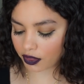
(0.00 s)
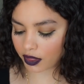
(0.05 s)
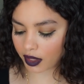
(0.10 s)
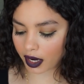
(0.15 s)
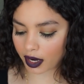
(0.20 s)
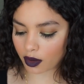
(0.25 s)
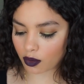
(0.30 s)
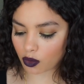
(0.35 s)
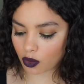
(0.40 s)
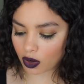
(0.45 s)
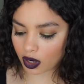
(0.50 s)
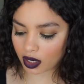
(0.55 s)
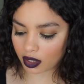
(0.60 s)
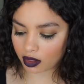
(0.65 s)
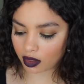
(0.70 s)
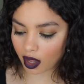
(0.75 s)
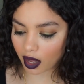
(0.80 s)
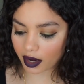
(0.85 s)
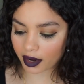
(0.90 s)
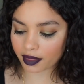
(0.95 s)
that i wore a
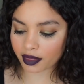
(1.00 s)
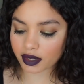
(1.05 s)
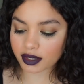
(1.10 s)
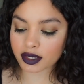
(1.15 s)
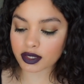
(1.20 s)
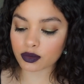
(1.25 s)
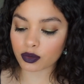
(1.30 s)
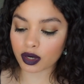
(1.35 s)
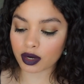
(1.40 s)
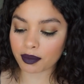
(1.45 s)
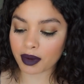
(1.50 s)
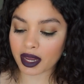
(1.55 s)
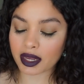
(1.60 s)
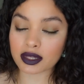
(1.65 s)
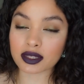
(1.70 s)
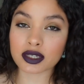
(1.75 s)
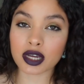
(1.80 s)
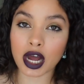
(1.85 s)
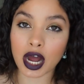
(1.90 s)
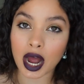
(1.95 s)
lot and this is one of my
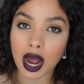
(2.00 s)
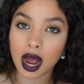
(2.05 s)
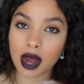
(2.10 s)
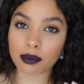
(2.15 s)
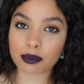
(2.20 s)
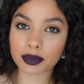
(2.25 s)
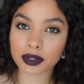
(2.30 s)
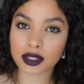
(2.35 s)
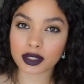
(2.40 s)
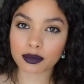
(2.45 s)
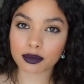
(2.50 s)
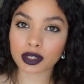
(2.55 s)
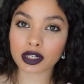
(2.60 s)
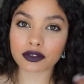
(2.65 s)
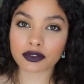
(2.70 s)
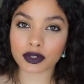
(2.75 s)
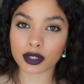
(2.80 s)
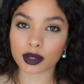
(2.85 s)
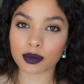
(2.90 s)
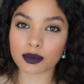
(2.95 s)
top
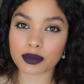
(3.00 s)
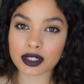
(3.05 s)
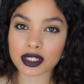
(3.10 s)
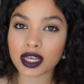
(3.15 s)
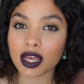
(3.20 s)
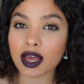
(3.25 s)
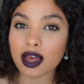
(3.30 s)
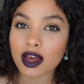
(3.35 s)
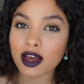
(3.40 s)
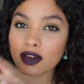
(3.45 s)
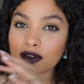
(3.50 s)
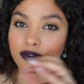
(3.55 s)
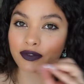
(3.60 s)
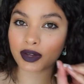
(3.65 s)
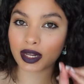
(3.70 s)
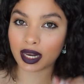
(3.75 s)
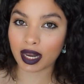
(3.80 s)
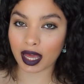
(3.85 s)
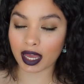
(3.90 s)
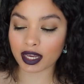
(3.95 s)
perfumes
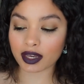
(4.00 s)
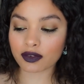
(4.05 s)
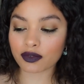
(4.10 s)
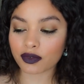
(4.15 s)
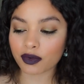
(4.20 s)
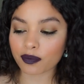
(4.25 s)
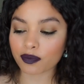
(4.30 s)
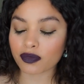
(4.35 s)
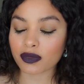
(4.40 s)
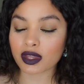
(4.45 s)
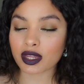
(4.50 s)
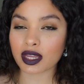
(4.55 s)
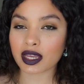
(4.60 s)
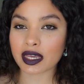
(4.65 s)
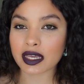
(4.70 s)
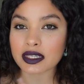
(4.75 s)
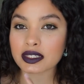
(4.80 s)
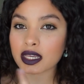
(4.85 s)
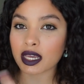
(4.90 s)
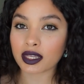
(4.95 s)
for life
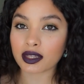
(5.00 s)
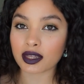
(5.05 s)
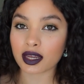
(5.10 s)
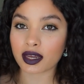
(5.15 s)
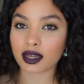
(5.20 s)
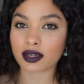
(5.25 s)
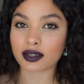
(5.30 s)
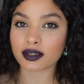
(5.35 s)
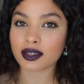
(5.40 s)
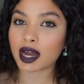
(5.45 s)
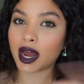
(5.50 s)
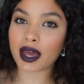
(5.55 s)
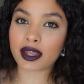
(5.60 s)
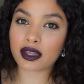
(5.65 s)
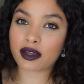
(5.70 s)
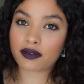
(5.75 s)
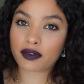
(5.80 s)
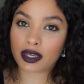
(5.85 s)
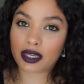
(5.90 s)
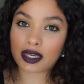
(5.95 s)
is Alien. I
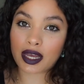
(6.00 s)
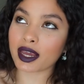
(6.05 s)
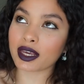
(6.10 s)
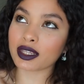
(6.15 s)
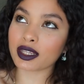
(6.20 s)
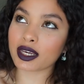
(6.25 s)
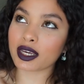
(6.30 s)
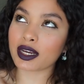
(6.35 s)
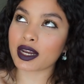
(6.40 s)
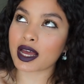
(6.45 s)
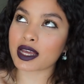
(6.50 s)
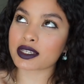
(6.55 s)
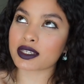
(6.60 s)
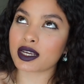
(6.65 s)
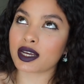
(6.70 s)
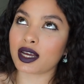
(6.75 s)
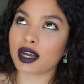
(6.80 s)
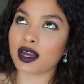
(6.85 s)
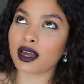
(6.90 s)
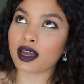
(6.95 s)
love it. Alien has
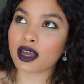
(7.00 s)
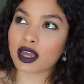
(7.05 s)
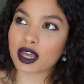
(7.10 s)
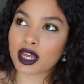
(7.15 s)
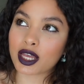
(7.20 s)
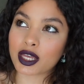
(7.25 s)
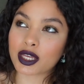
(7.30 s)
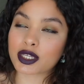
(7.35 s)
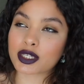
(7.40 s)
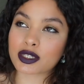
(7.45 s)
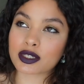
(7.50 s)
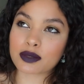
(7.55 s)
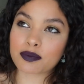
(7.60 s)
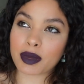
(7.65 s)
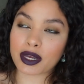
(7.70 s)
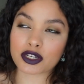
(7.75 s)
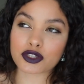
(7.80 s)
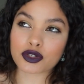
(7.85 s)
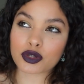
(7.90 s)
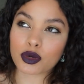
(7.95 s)
a
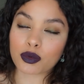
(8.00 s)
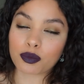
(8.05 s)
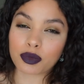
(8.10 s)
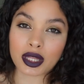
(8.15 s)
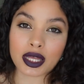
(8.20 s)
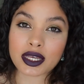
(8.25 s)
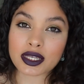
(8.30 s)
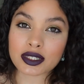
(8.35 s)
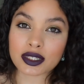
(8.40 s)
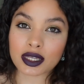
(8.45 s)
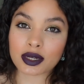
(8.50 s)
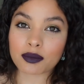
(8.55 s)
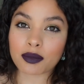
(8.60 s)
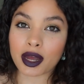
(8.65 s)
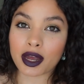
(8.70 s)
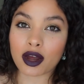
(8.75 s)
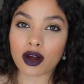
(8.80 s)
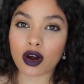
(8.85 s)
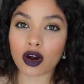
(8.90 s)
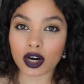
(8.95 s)
special place in
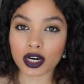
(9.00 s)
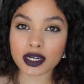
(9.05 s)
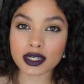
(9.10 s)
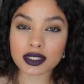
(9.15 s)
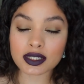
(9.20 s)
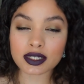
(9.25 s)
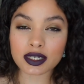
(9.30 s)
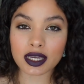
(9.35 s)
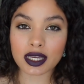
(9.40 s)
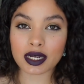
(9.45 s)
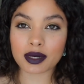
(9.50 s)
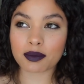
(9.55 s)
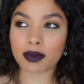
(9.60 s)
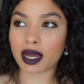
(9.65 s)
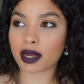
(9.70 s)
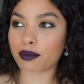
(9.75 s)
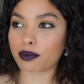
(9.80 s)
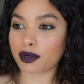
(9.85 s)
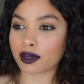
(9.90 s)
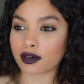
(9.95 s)
my heart, in
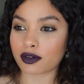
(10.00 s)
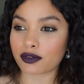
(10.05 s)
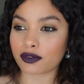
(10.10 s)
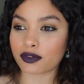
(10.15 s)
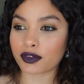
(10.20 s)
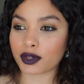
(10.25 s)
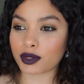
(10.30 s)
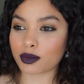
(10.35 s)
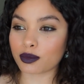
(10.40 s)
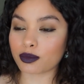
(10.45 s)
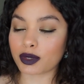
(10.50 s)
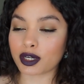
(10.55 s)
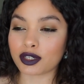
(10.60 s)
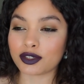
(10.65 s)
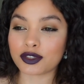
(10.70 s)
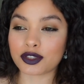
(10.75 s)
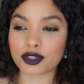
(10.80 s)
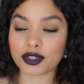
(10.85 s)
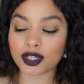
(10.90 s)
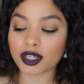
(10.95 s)
my perfume
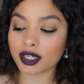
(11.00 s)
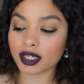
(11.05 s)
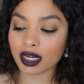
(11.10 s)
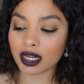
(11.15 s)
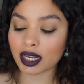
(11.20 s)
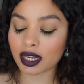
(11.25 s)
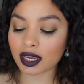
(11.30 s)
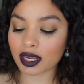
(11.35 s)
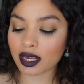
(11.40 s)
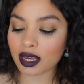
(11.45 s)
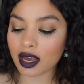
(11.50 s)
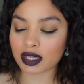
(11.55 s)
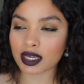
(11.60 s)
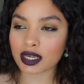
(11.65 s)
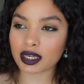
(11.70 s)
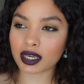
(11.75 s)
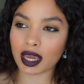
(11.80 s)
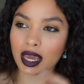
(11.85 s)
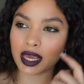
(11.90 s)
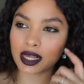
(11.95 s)
journey. I
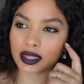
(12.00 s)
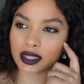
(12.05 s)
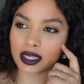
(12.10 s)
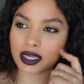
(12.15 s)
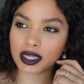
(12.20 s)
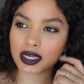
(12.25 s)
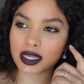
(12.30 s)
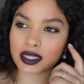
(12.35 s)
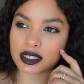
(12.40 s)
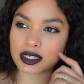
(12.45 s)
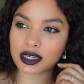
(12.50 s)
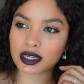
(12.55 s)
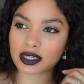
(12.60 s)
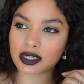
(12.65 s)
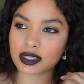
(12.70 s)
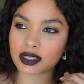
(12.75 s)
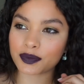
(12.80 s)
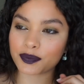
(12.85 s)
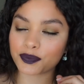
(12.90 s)
think Alien is a